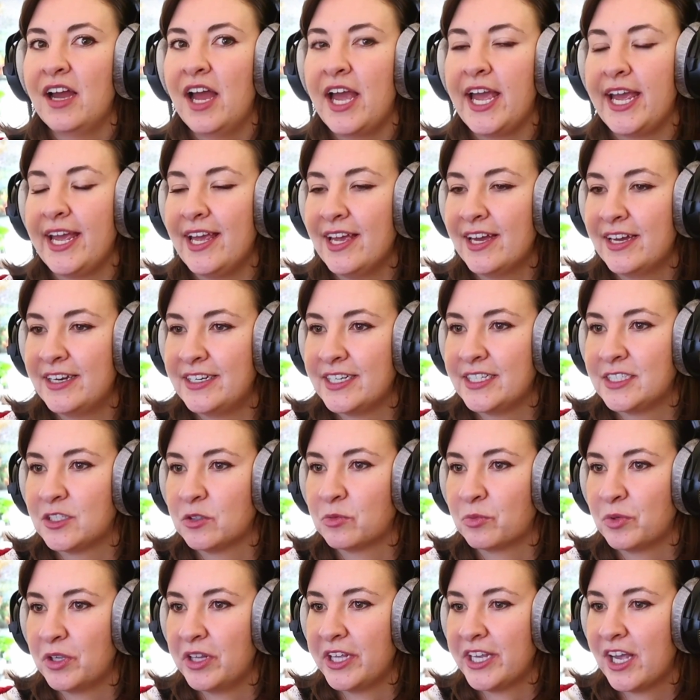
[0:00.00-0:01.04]
And it's a
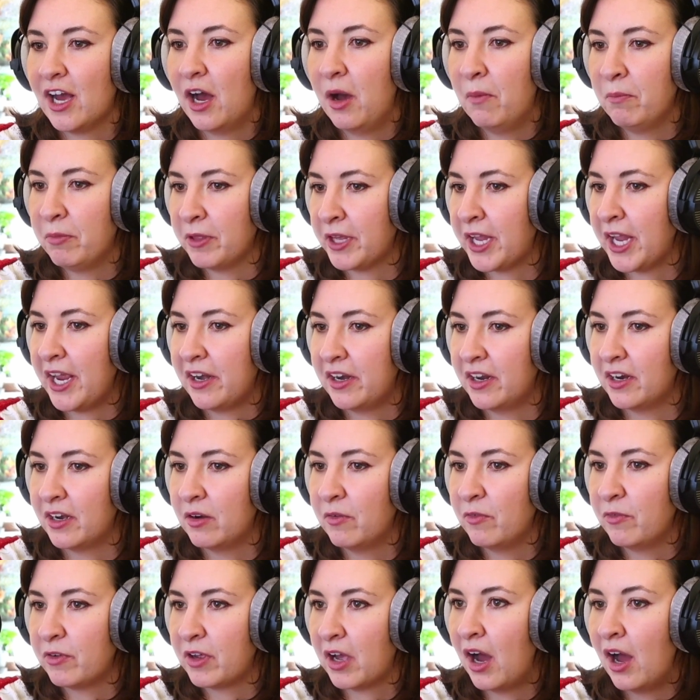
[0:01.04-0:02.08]
really complicated,
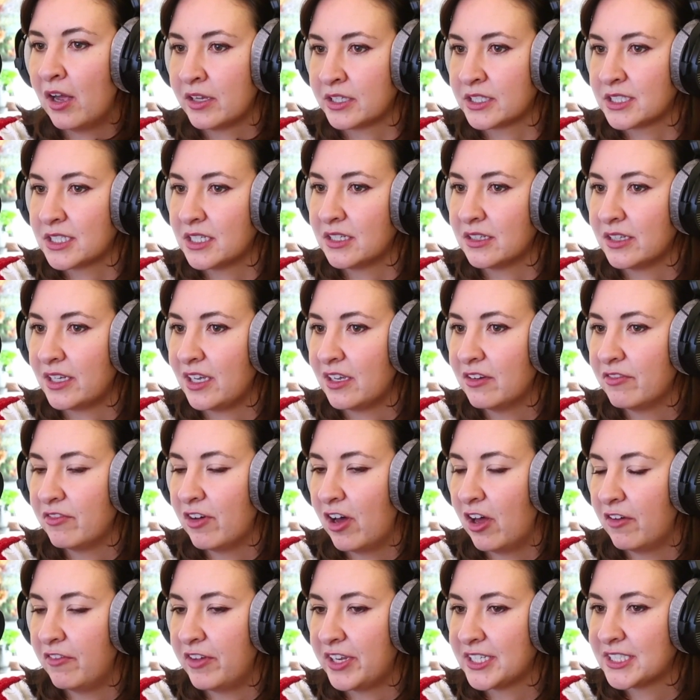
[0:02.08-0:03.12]
constantly
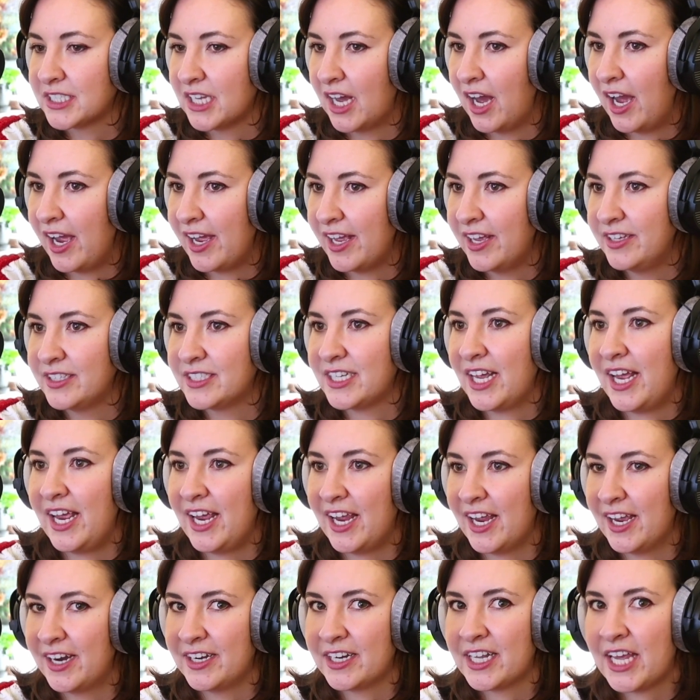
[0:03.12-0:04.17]
evolving science.
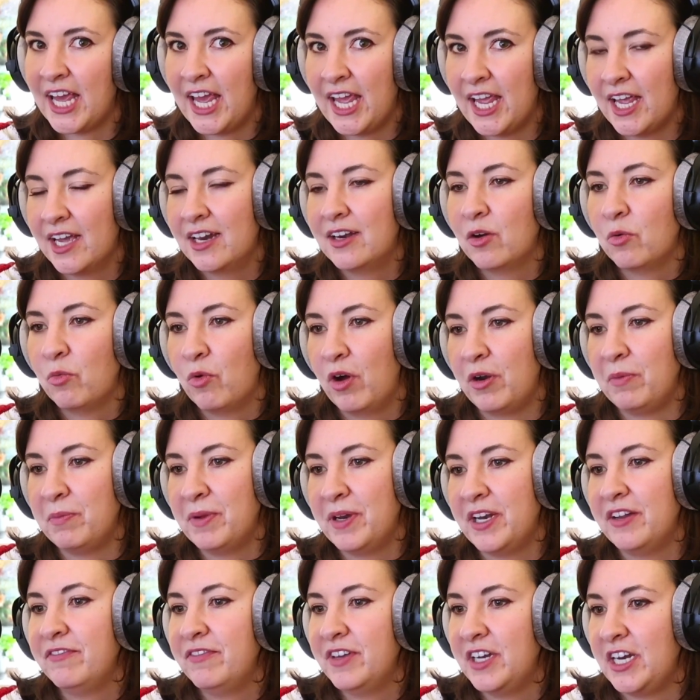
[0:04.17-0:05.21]
And can a
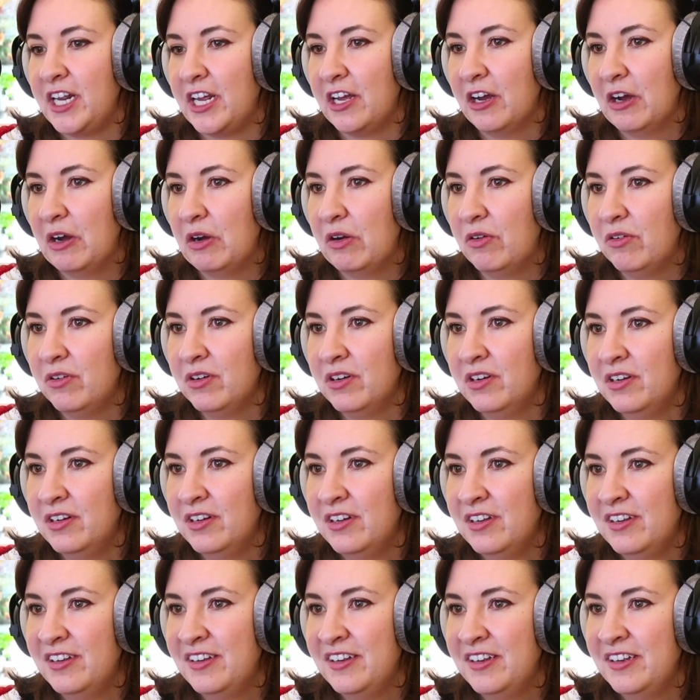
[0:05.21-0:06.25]
1-minute video
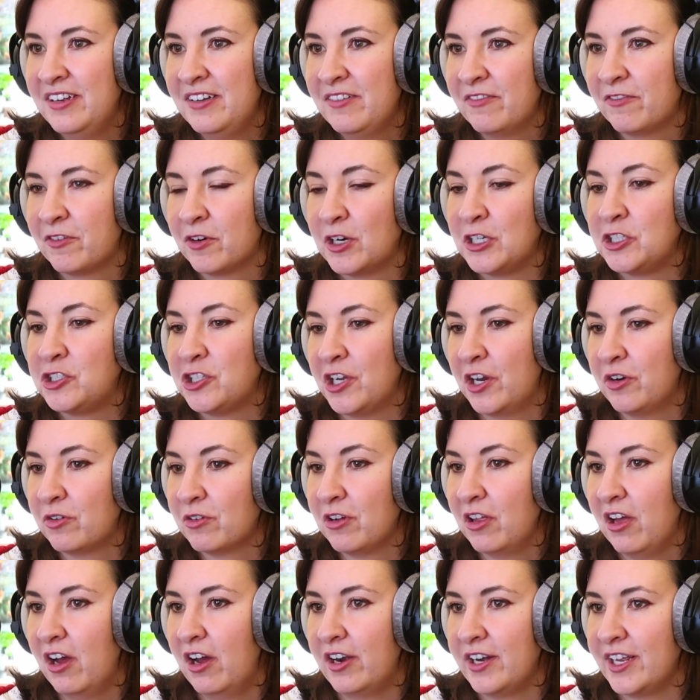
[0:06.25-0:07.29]
for a
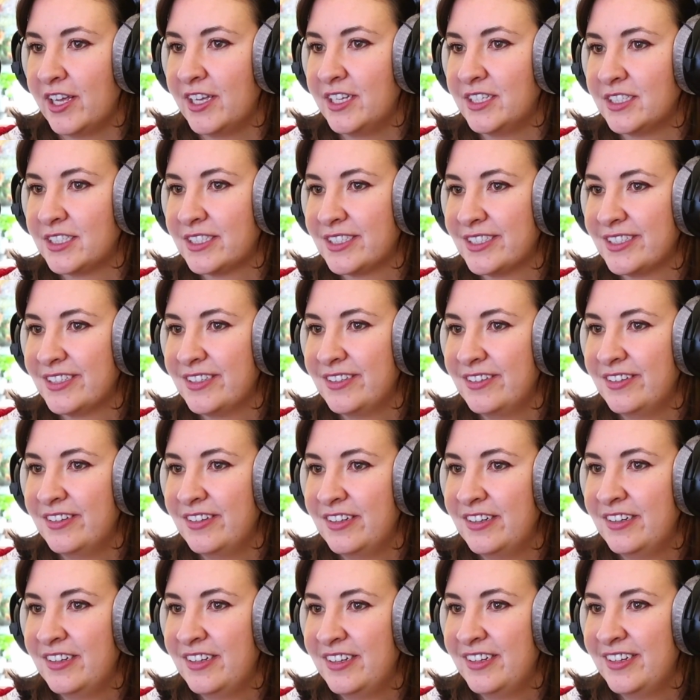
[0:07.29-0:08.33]
general audience,
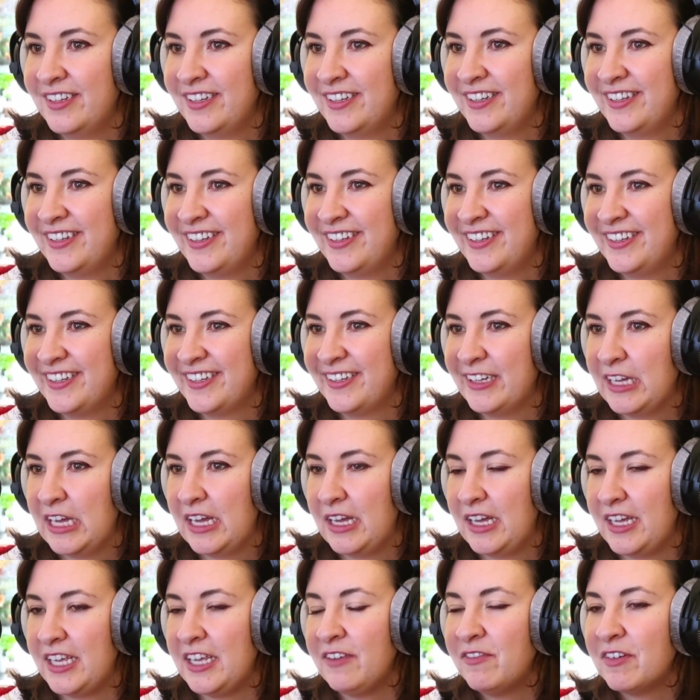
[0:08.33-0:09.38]

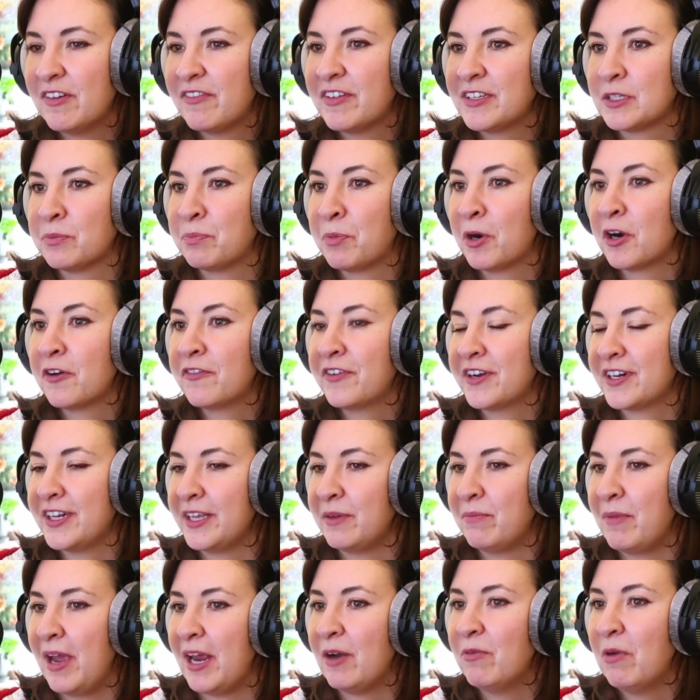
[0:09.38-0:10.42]
even if it's a perfectly
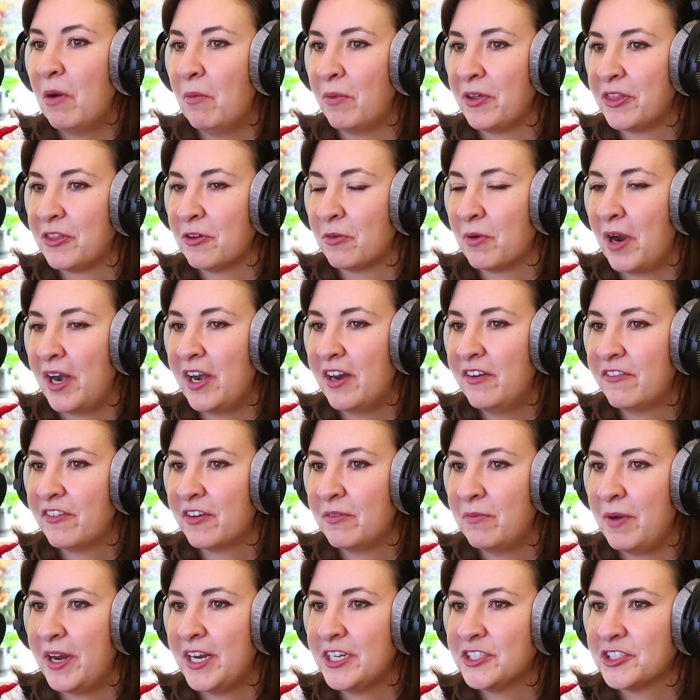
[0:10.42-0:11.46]
made one with the right
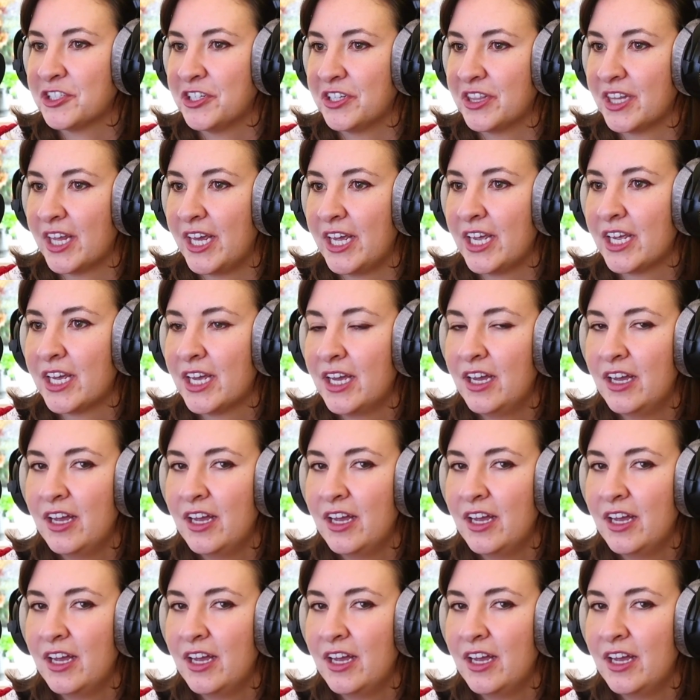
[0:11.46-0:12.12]
information, like